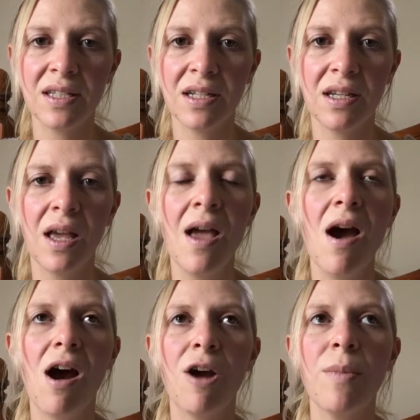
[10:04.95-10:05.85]
And
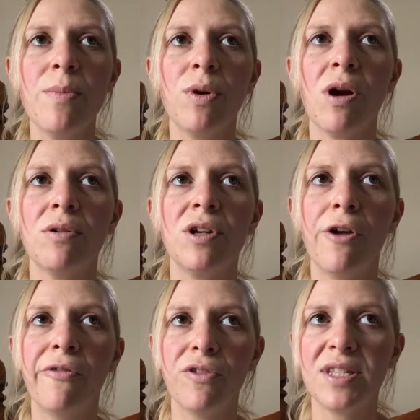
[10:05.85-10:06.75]
I remember I would
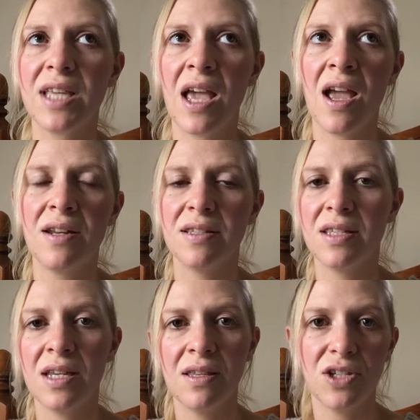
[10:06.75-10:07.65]
go for a scan and
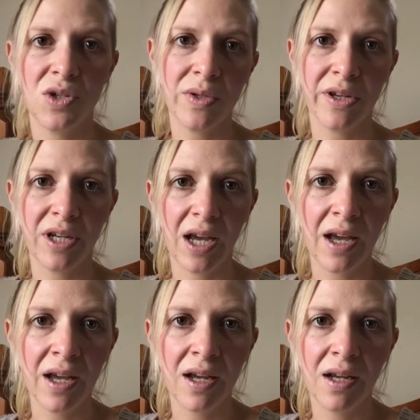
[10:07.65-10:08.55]
see that she was
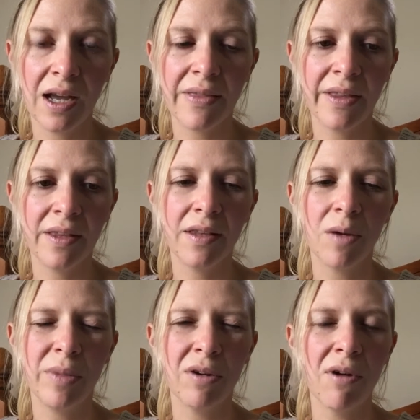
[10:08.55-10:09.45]
okay, and then
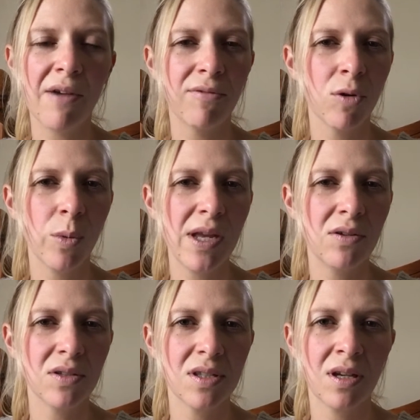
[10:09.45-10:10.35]
I'd be alright for a
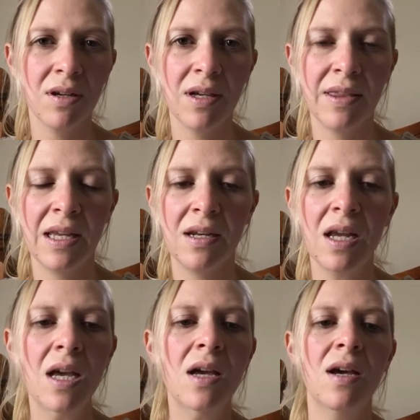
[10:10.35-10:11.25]
week or so, and then
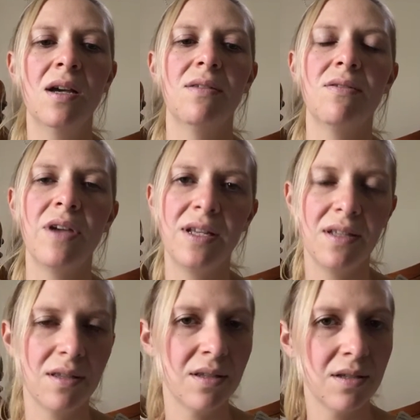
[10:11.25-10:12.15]

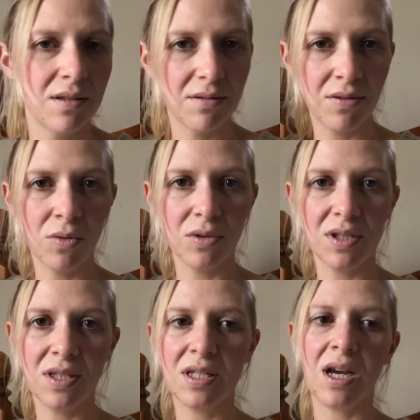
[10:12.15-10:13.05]
the
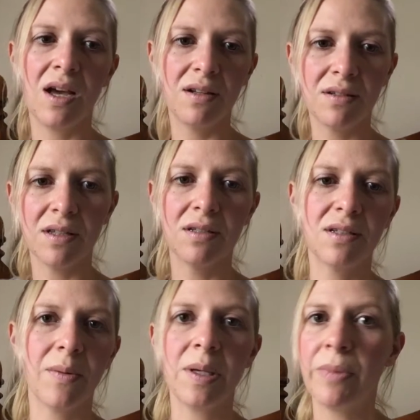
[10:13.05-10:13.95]
thoughts start that
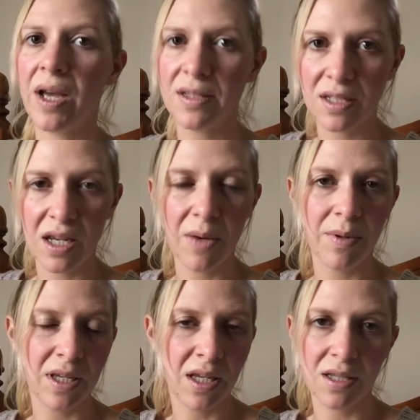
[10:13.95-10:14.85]
something bad's going to
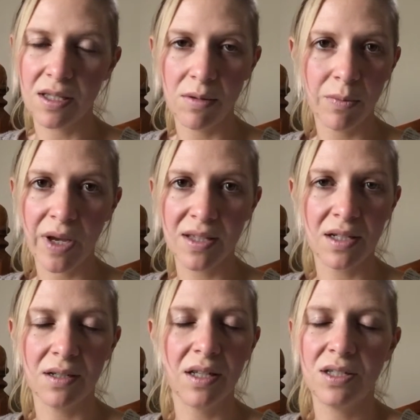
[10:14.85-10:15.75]
happen again, something bad's
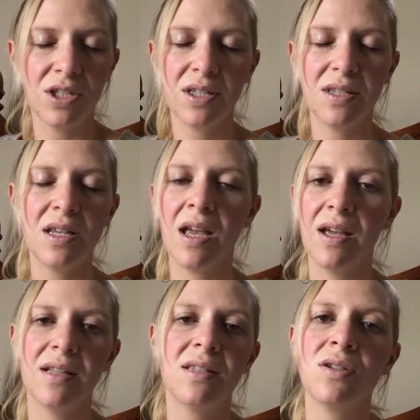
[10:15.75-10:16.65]
going to, it's just, yeah,
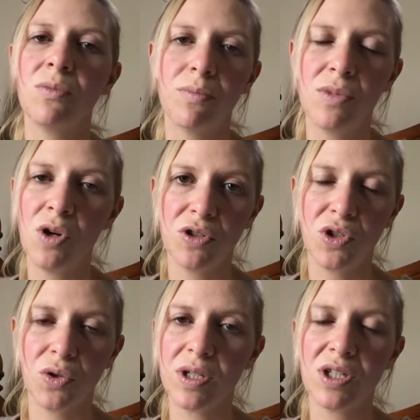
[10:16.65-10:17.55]
it's not a
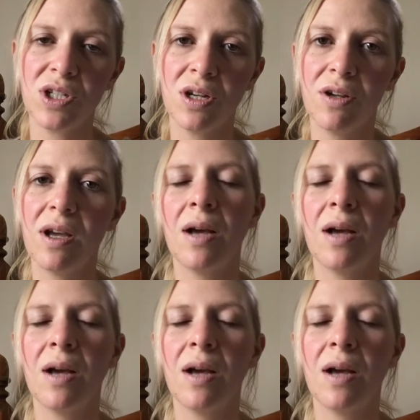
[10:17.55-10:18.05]
choice, you know.